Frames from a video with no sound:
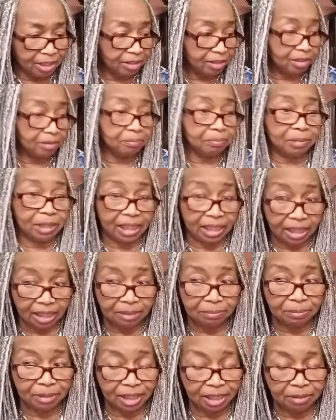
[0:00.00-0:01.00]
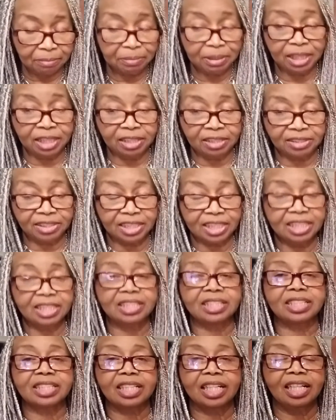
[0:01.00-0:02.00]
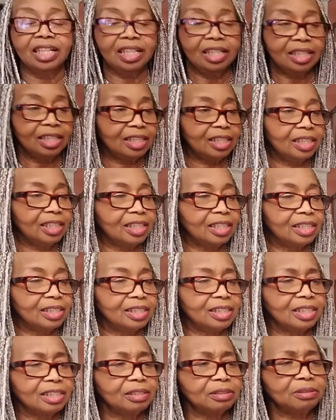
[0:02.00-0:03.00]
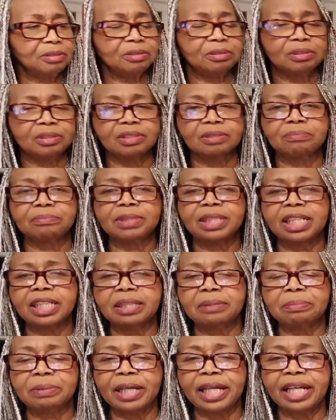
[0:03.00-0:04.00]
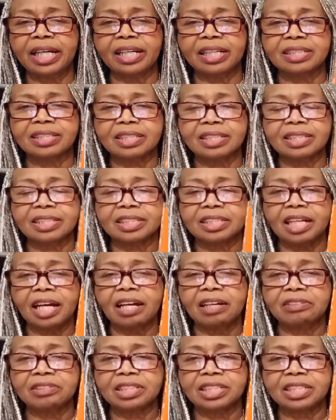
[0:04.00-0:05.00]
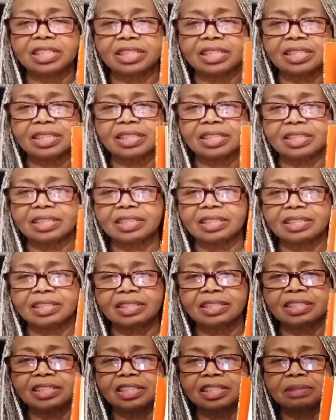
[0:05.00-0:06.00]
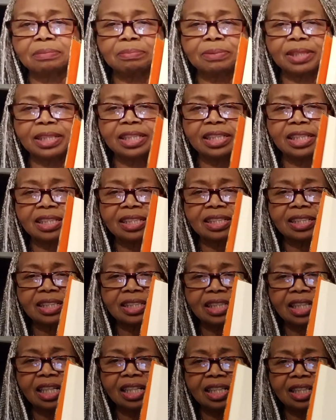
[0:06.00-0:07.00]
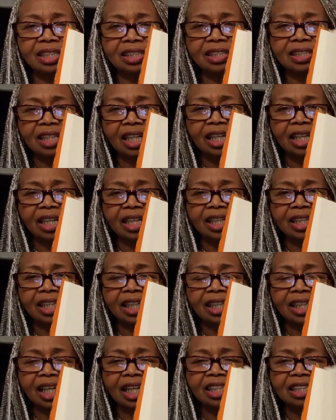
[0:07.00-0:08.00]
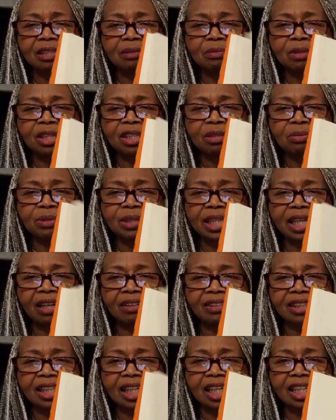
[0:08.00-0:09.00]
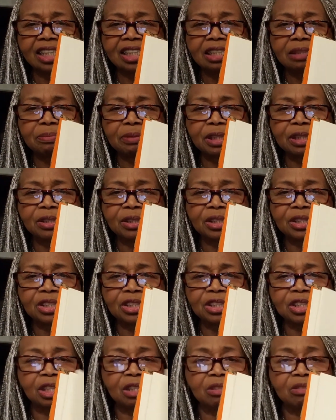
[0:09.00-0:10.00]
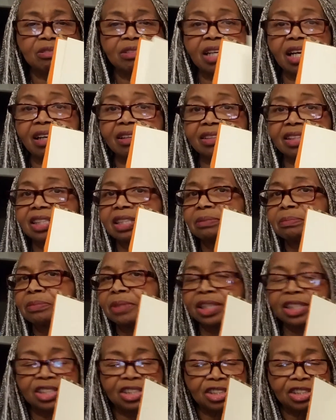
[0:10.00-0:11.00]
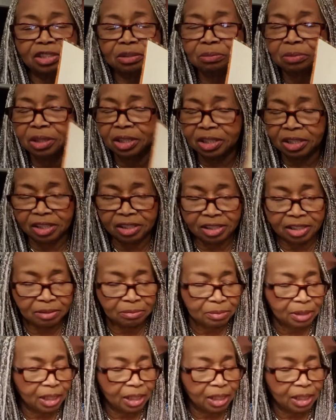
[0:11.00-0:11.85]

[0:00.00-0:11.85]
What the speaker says: are many, many, many of these. Little blank pads, diaries. They're just blank lines, and I like the ones without lines because you can crowd as much as you want on them.